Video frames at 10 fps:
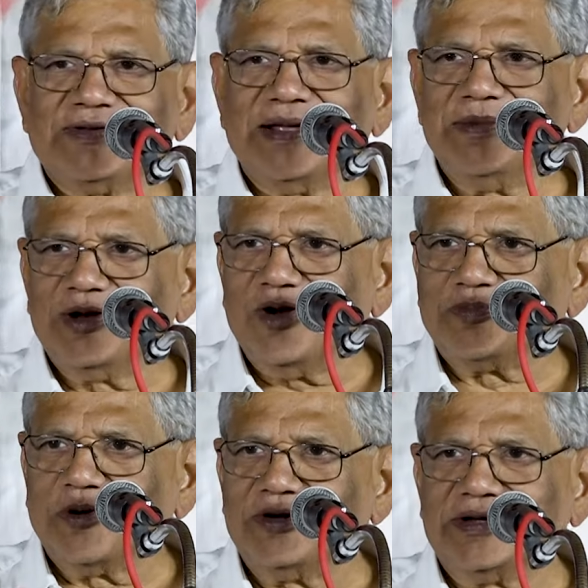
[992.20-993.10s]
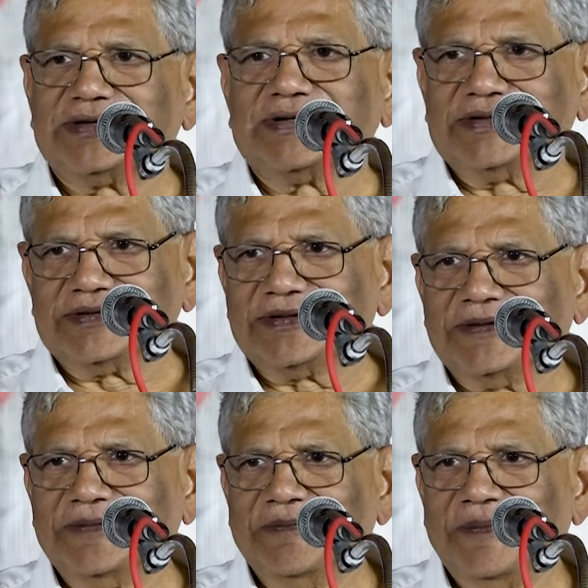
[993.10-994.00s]
of them are not politicians.
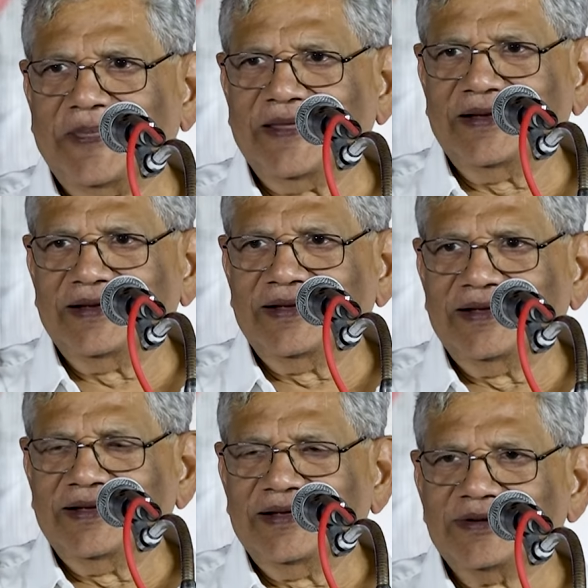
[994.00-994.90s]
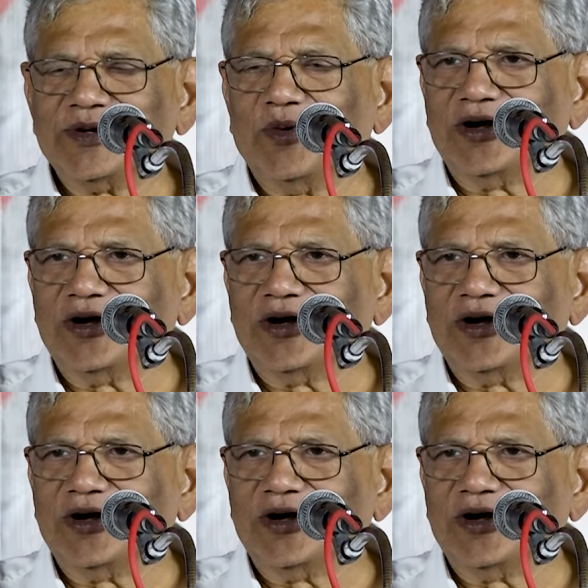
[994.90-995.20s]
So